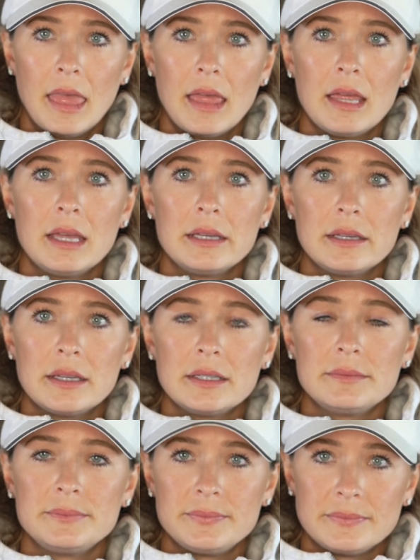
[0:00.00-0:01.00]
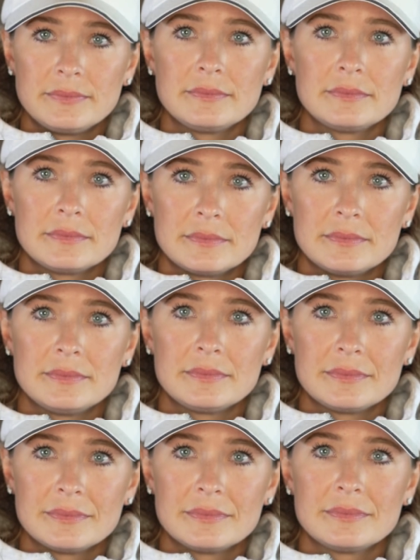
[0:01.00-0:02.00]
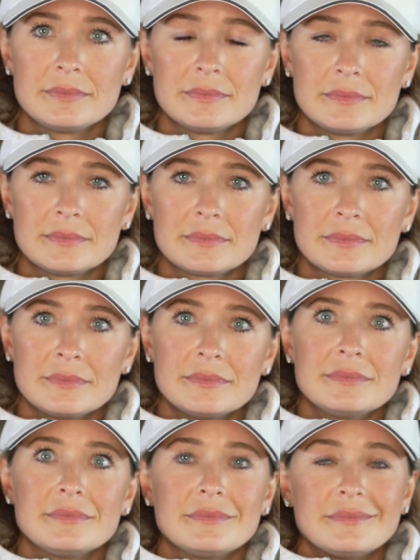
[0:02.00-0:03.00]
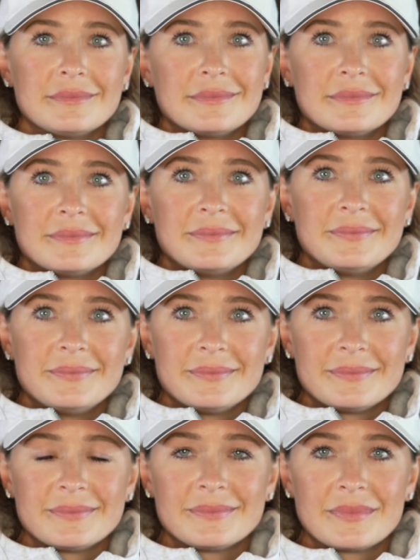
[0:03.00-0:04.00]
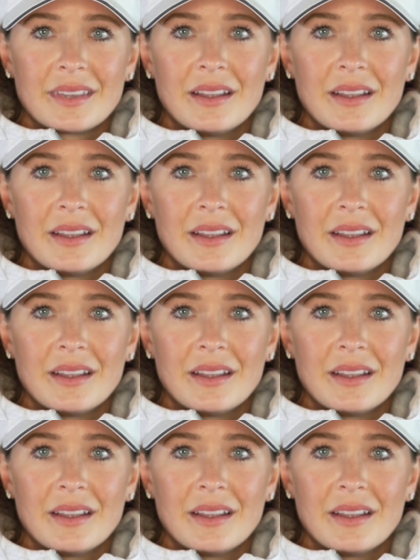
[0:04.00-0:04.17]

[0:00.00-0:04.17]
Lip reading: Did we restructure the plan, or not really? Like there were